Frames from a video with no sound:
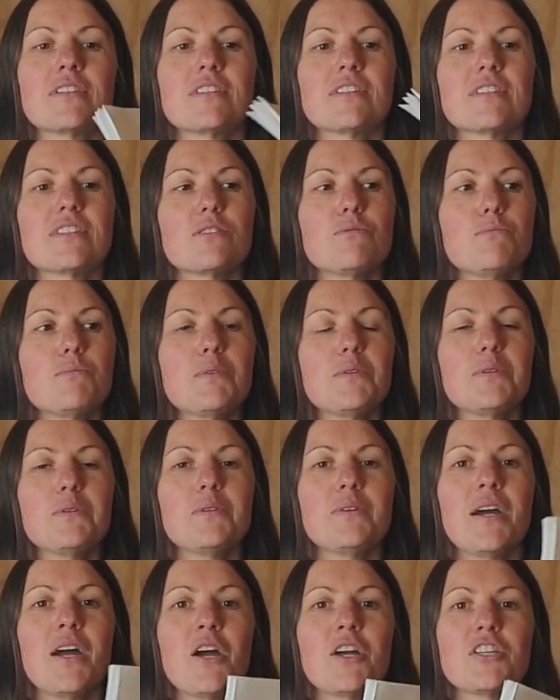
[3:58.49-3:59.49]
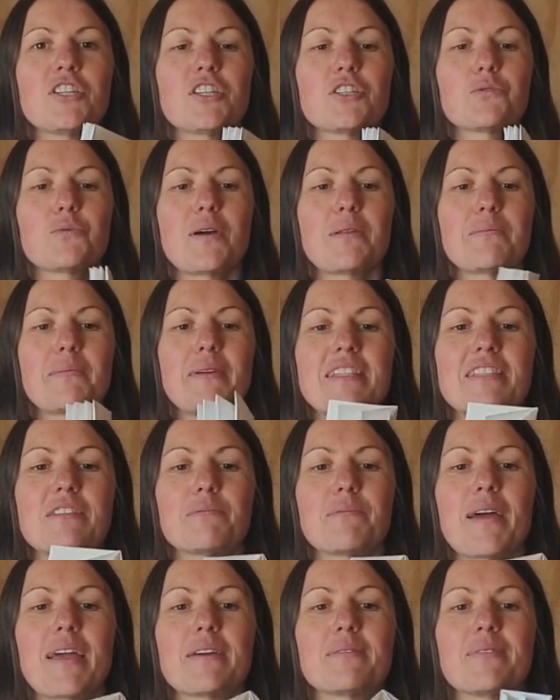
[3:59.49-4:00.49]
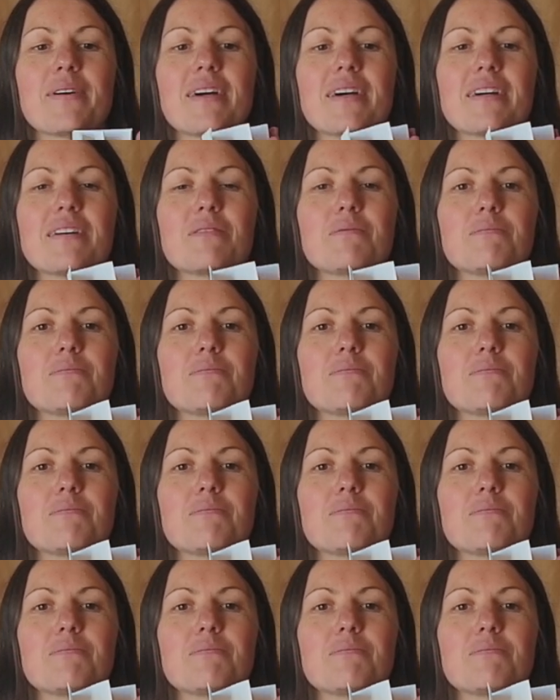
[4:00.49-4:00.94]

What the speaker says: Simple, just 1 of paper.